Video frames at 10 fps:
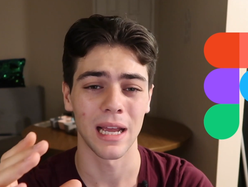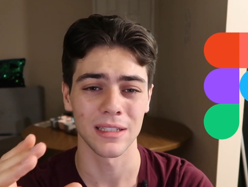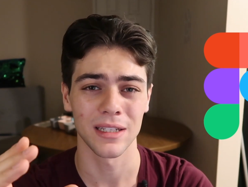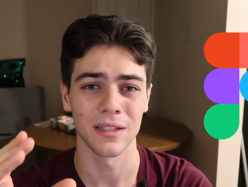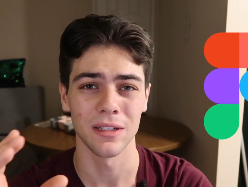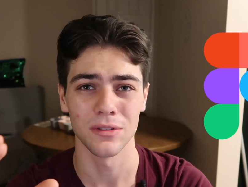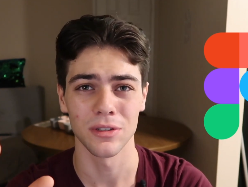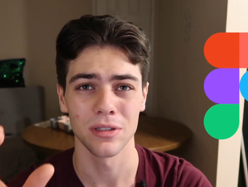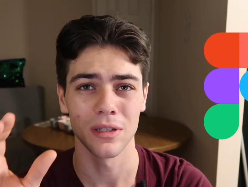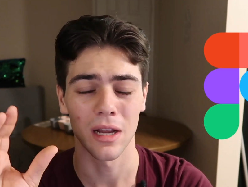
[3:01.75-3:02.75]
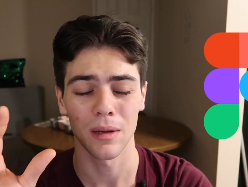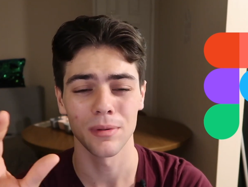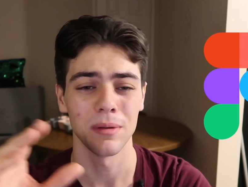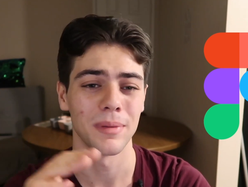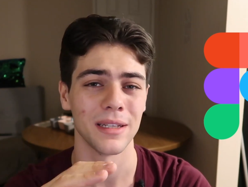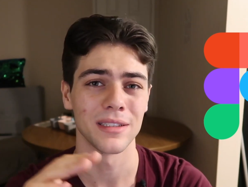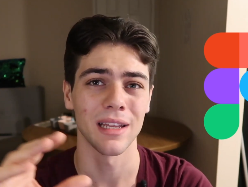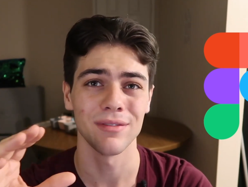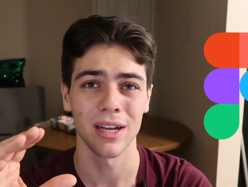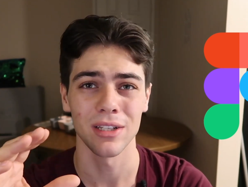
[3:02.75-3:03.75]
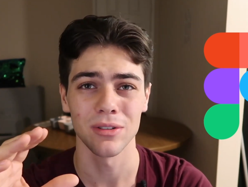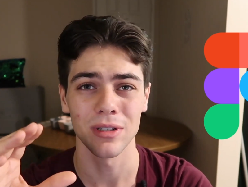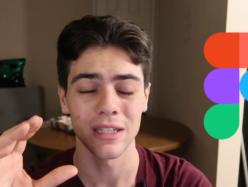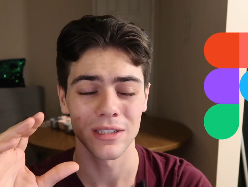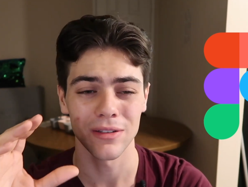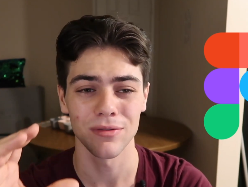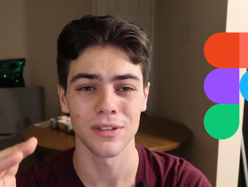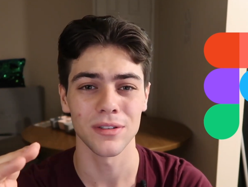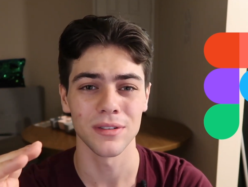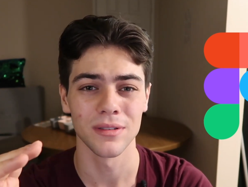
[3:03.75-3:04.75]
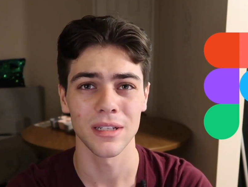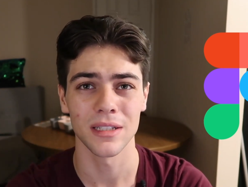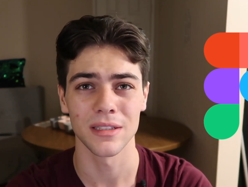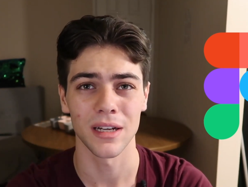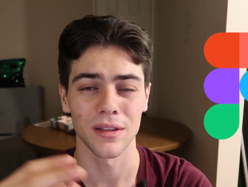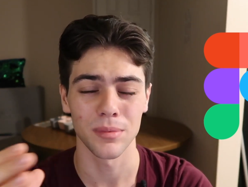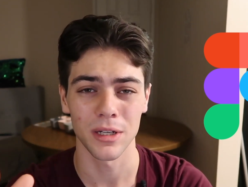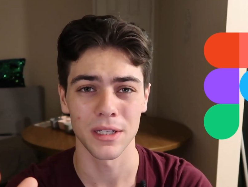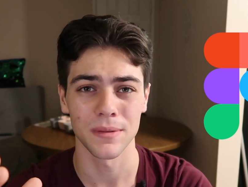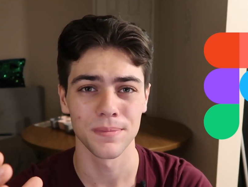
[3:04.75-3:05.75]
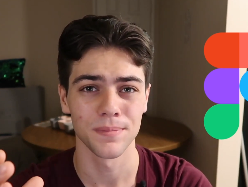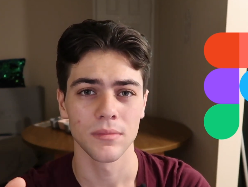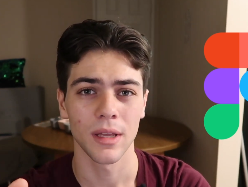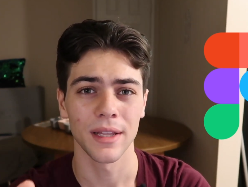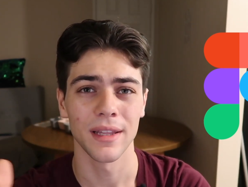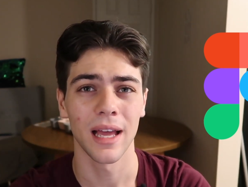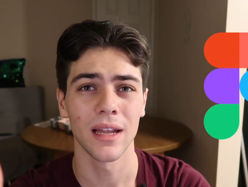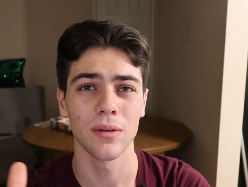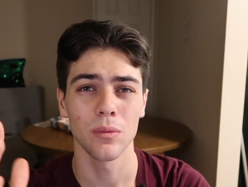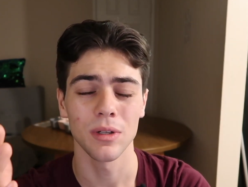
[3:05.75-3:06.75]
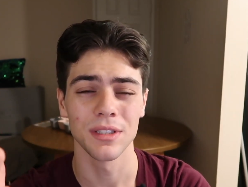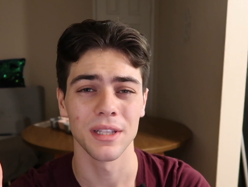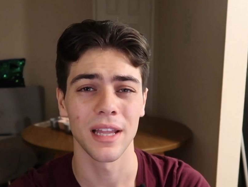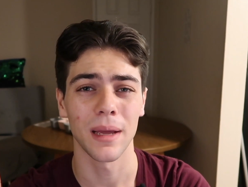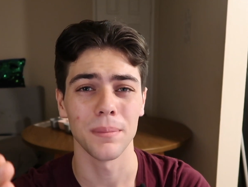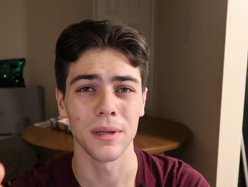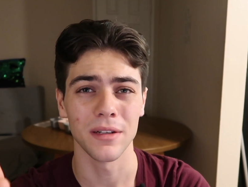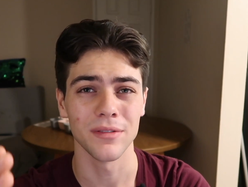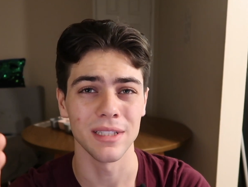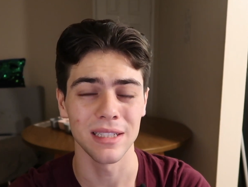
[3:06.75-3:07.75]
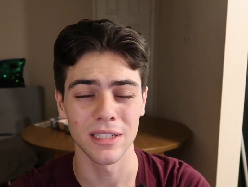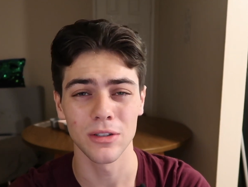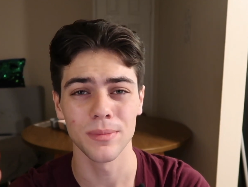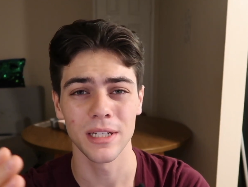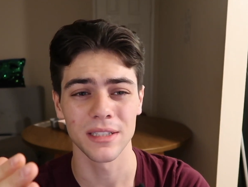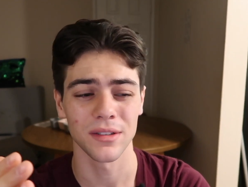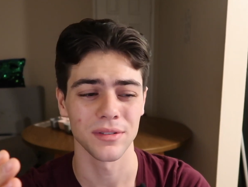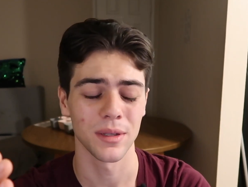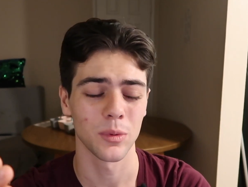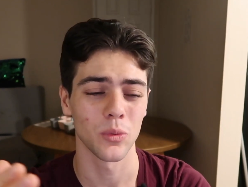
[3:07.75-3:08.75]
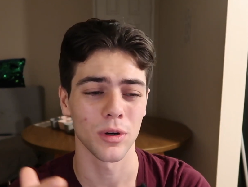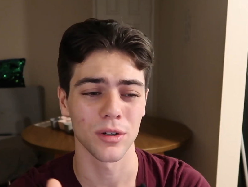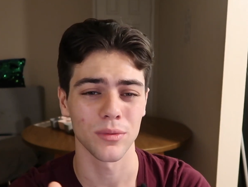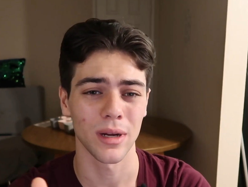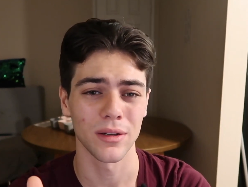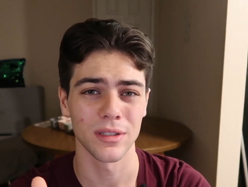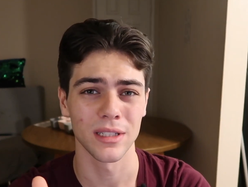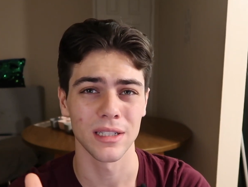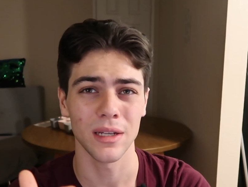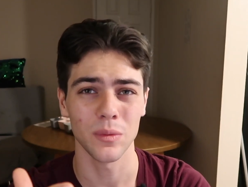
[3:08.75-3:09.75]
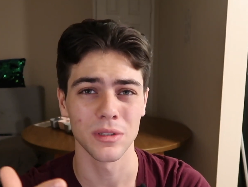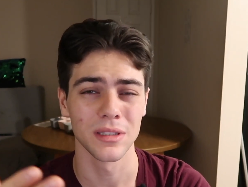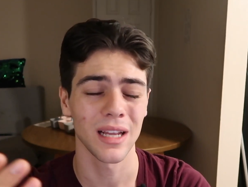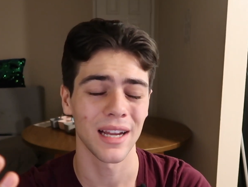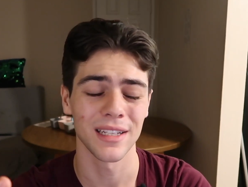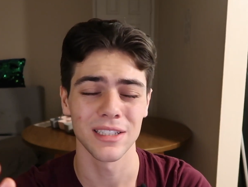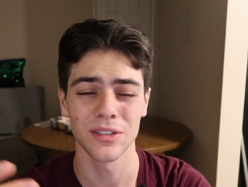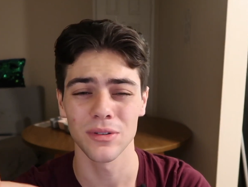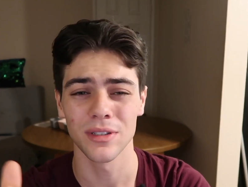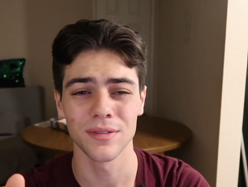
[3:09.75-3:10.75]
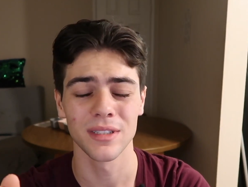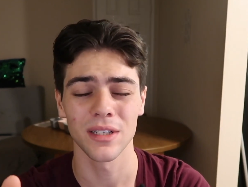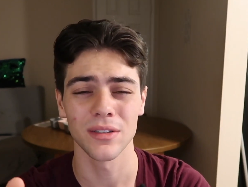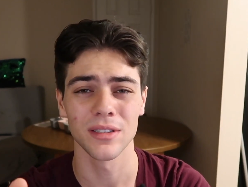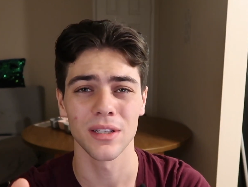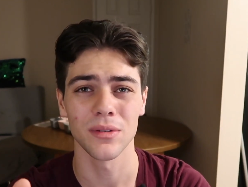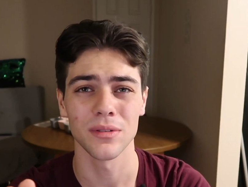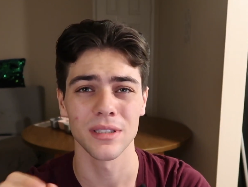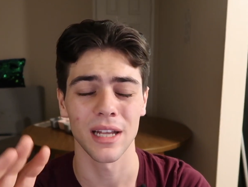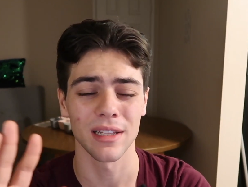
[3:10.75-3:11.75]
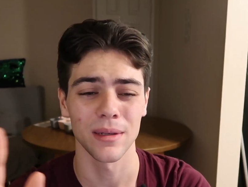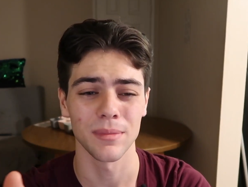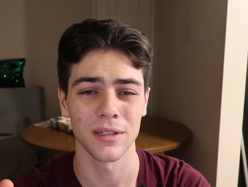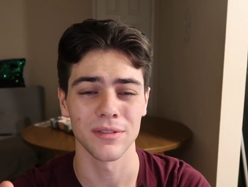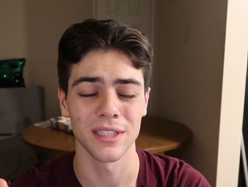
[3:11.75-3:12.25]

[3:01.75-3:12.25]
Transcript: asking the user to copy and paste that value into the field inside of the plugin. And that wasn't that big of a deal because I was able to work around it. It was kind of intuitive still, so it was not that big of a